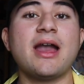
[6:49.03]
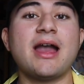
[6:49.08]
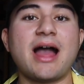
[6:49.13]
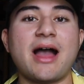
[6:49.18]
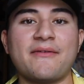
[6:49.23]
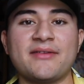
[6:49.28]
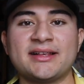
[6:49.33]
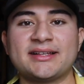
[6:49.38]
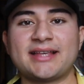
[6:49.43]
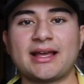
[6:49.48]

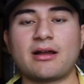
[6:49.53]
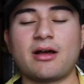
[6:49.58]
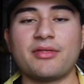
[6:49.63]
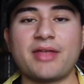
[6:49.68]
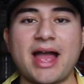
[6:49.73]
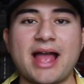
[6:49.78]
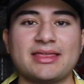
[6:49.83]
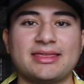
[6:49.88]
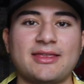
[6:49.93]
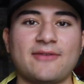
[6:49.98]
Having said all
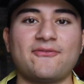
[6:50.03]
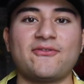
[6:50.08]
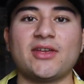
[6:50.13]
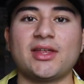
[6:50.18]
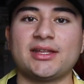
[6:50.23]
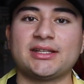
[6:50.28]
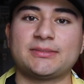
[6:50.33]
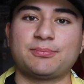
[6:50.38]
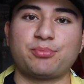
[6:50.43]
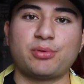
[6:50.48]
that, the
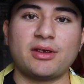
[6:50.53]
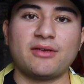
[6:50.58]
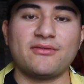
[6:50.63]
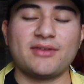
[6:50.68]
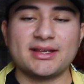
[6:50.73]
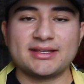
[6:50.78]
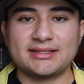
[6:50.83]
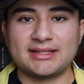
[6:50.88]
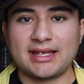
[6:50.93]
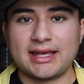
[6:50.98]
villains
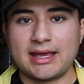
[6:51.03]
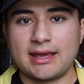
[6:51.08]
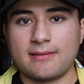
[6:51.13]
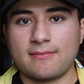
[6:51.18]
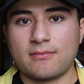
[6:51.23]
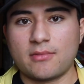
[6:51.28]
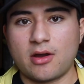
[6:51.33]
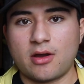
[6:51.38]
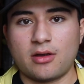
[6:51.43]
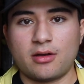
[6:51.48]
previous to
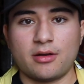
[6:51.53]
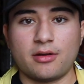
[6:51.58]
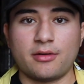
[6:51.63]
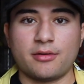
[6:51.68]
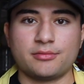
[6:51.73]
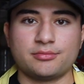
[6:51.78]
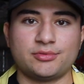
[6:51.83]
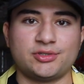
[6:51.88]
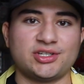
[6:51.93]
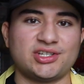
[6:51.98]
him
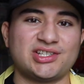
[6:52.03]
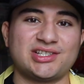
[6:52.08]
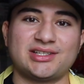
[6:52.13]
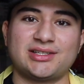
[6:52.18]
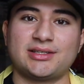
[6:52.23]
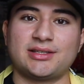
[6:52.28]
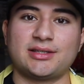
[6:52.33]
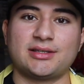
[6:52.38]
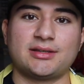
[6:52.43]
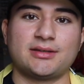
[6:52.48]
are
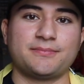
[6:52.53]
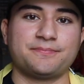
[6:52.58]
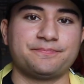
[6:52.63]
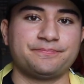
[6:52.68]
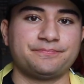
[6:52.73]
just